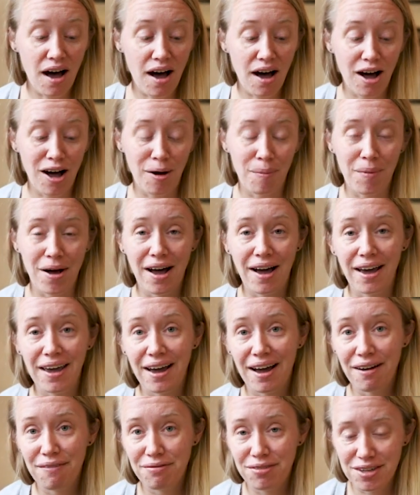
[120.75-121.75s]
Um, I
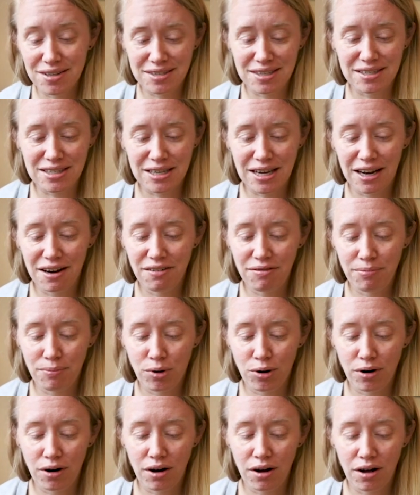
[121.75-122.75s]
have this, it's kind of
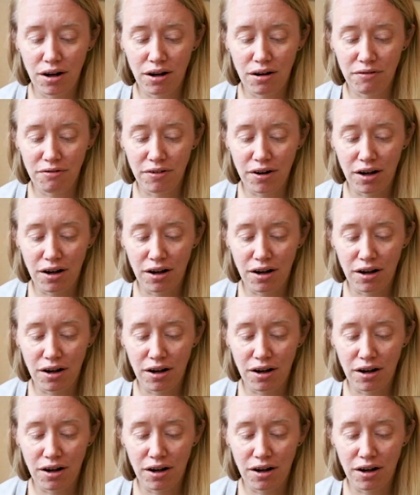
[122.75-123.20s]
more of